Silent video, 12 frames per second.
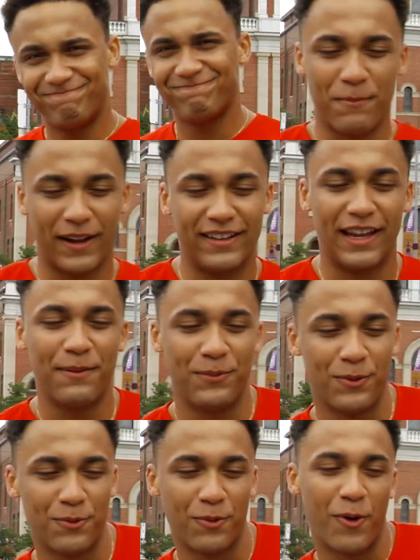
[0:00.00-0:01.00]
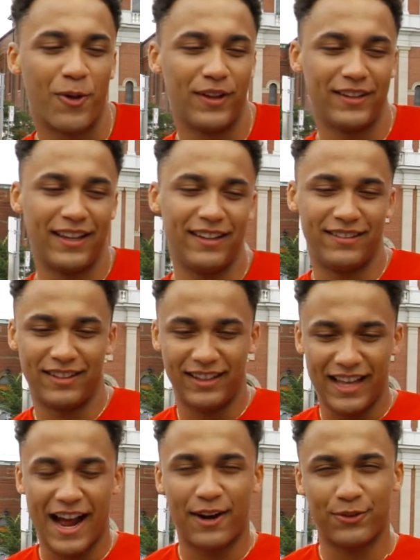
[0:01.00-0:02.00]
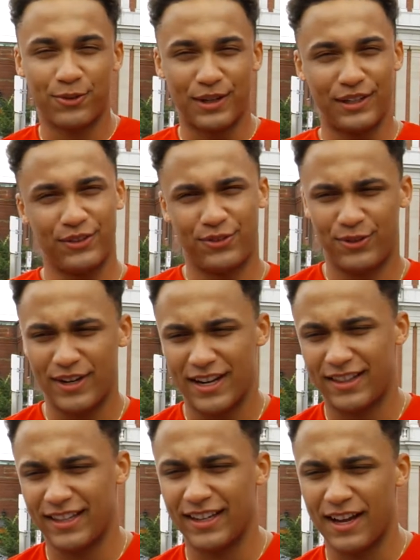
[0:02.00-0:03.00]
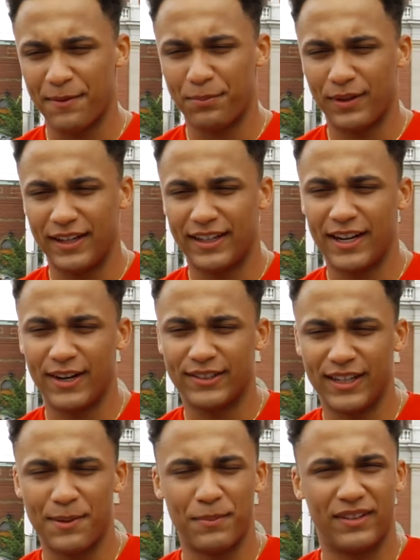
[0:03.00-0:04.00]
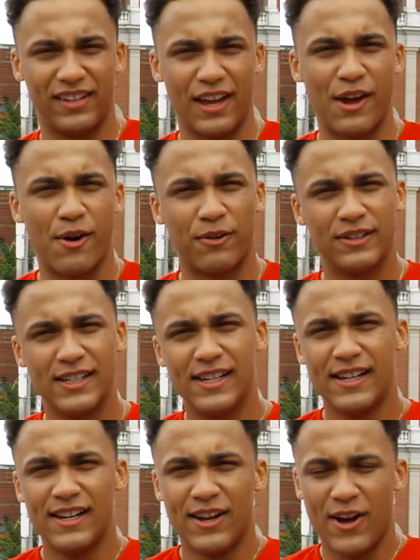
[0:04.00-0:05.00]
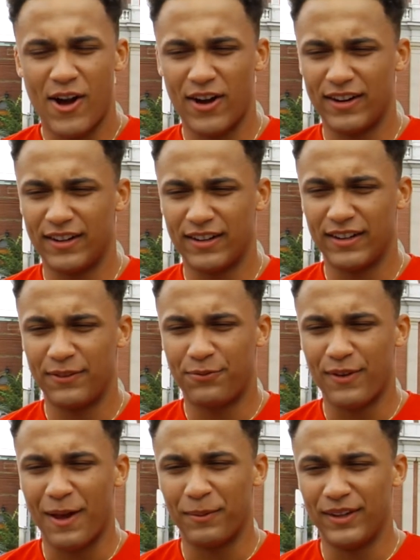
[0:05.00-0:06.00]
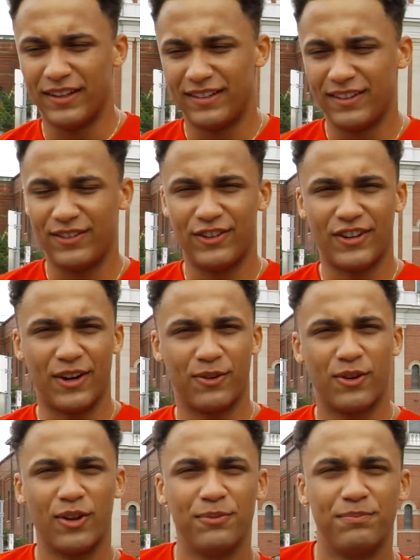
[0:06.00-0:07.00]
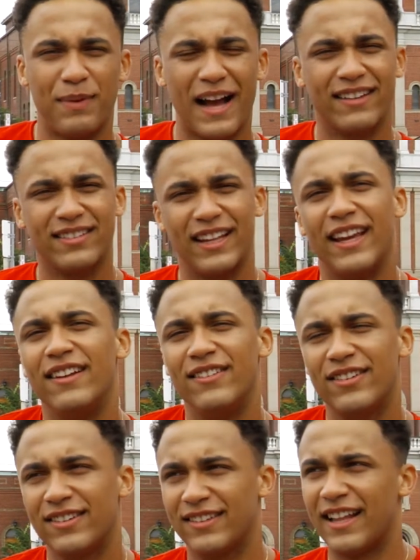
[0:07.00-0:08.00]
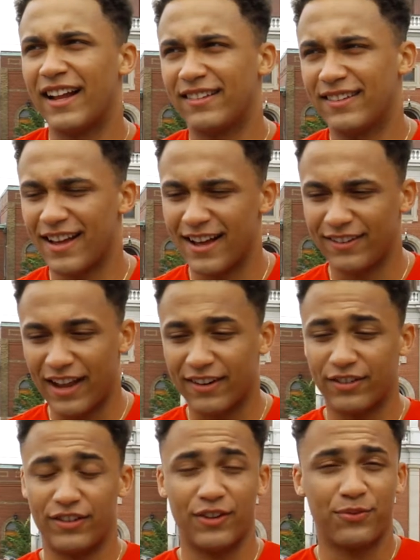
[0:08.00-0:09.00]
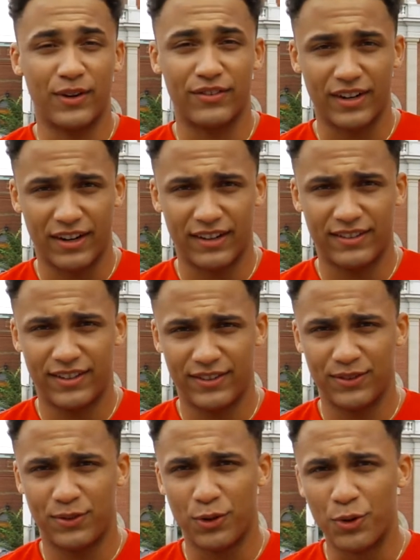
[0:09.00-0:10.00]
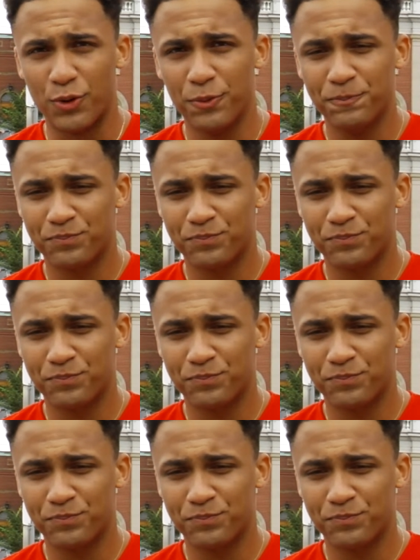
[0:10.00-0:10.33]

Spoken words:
My debut role into the actual industry, I think I played a character named Mateo on a family and Disney Channel called Backstage that actually just finished airing season 2.